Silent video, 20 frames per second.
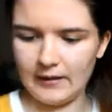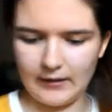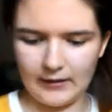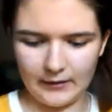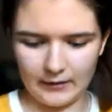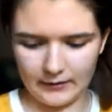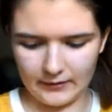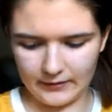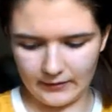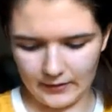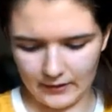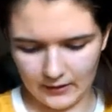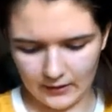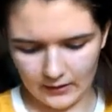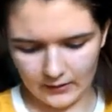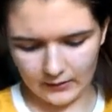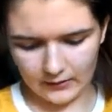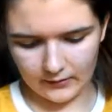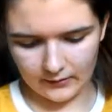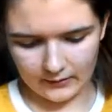here's the
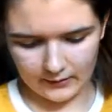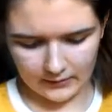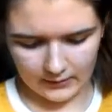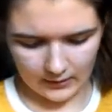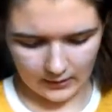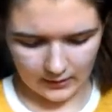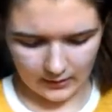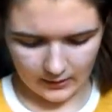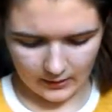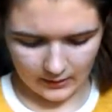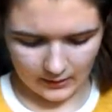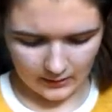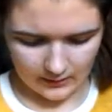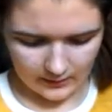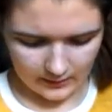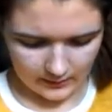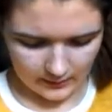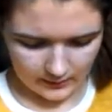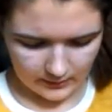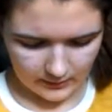other
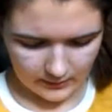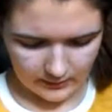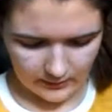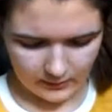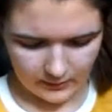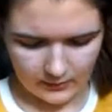side.